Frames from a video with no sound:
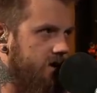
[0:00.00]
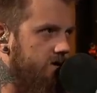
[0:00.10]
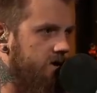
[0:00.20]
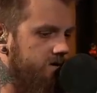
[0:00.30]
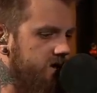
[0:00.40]

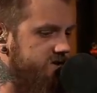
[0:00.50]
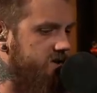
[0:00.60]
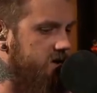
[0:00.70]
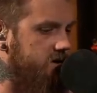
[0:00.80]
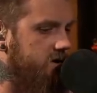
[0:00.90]
And then this
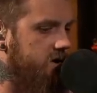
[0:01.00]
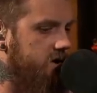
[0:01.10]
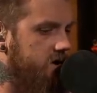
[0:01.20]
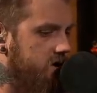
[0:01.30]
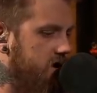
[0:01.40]
year,
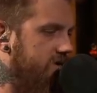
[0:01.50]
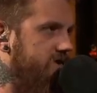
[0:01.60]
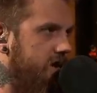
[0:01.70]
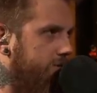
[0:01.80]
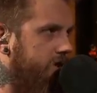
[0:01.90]
if
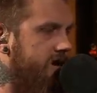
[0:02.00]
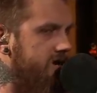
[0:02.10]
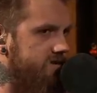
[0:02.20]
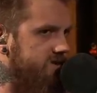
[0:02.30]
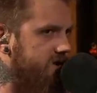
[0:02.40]
he had
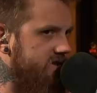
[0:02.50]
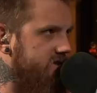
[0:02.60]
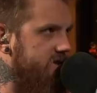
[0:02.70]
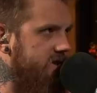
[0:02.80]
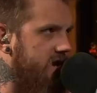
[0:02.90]
played
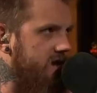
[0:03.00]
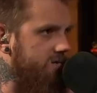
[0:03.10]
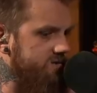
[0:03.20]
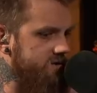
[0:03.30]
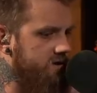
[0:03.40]
sixteen
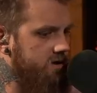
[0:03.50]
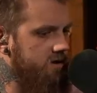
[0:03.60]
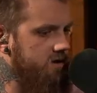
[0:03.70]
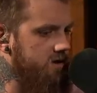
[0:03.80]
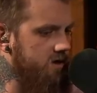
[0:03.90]
games,
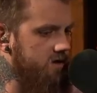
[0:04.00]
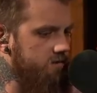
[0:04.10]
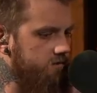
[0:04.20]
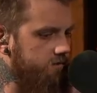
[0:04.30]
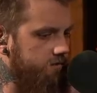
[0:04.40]

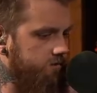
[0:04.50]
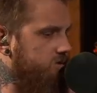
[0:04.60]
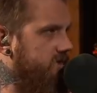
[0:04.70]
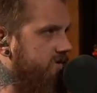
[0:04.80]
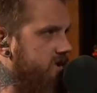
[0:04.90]
he
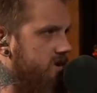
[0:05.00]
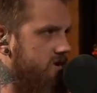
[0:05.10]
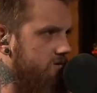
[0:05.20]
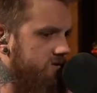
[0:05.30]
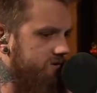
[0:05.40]
would have
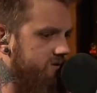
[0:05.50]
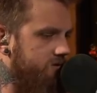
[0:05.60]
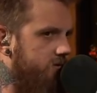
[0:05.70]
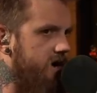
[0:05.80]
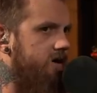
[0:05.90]
he would have
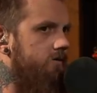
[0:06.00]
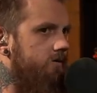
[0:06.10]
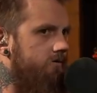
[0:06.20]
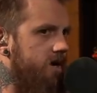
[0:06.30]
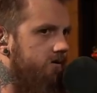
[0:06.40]
been right out
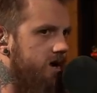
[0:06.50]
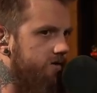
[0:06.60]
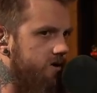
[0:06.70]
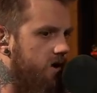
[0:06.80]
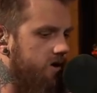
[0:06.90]
right
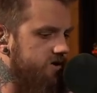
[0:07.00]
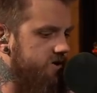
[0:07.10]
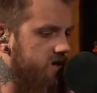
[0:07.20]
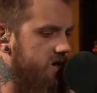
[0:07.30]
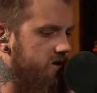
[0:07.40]
around the yard
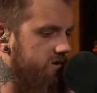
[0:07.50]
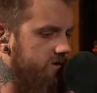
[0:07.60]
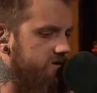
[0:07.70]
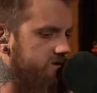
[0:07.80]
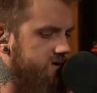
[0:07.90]
as he hit
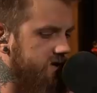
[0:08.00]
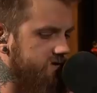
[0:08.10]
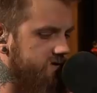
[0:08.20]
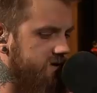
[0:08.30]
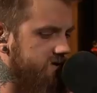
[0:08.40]
in two
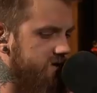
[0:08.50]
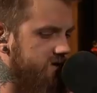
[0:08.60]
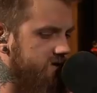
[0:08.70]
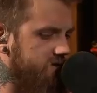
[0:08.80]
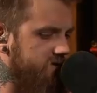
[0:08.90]
thousand
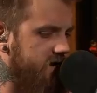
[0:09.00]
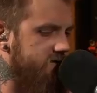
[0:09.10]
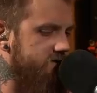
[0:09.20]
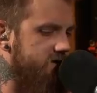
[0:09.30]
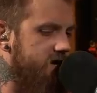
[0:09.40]
sixteen because he was
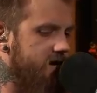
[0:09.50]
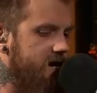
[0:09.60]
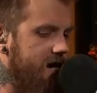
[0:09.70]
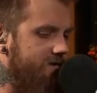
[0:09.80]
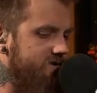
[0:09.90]
actually
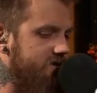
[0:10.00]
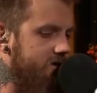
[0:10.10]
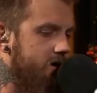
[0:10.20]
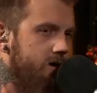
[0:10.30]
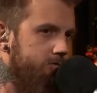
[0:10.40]

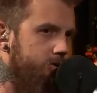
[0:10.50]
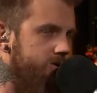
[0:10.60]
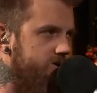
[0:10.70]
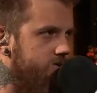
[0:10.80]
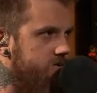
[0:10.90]
averaging zero
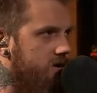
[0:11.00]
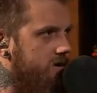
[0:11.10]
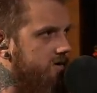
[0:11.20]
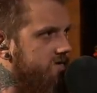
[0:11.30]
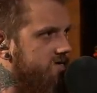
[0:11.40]
point two
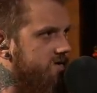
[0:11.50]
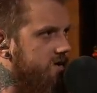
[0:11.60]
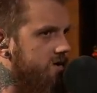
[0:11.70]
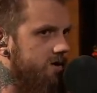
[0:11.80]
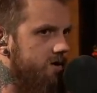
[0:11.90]
yards,